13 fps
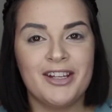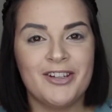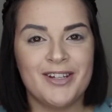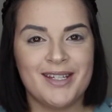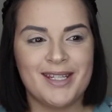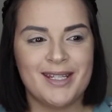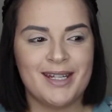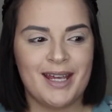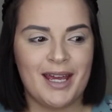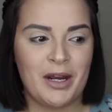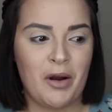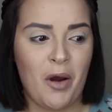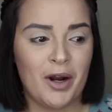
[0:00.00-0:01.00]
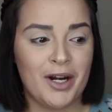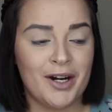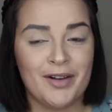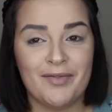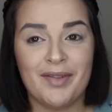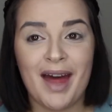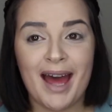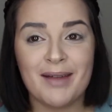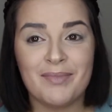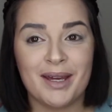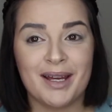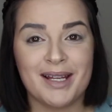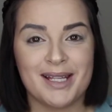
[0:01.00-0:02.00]
Just in honor of that,
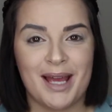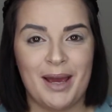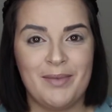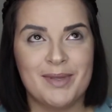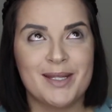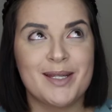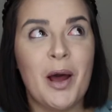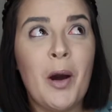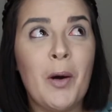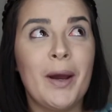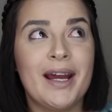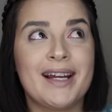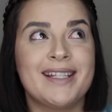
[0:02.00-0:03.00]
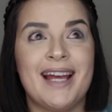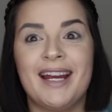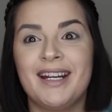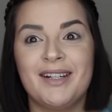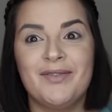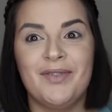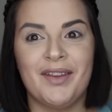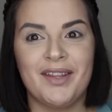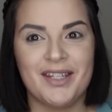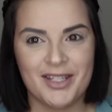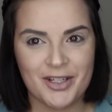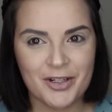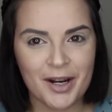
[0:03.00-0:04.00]
because I'm so excited for
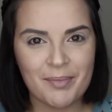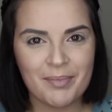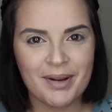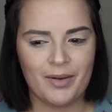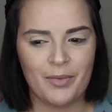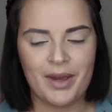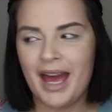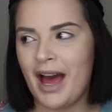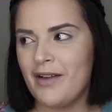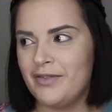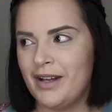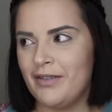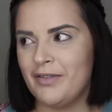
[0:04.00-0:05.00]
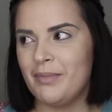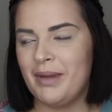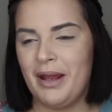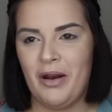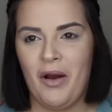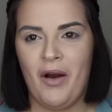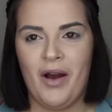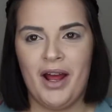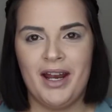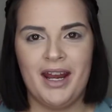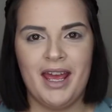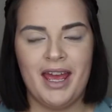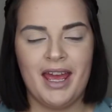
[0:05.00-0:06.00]
this trip. We have never been
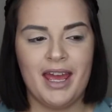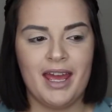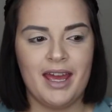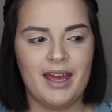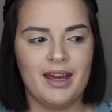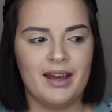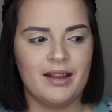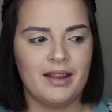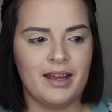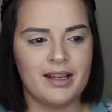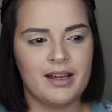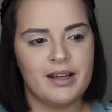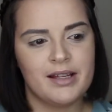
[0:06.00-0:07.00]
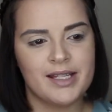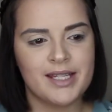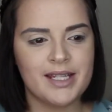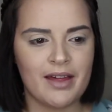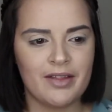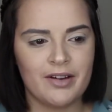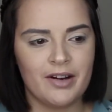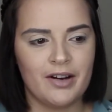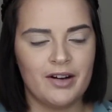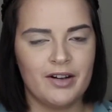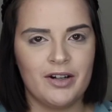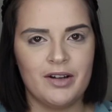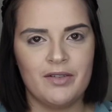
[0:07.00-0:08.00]
on a
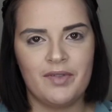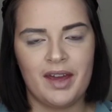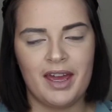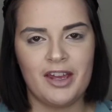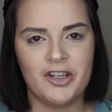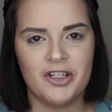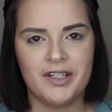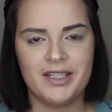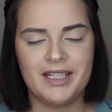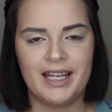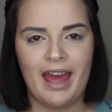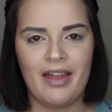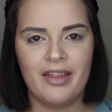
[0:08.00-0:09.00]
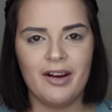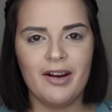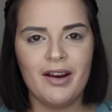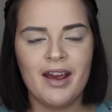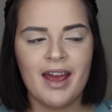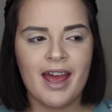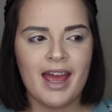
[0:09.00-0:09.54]
southern vacation together,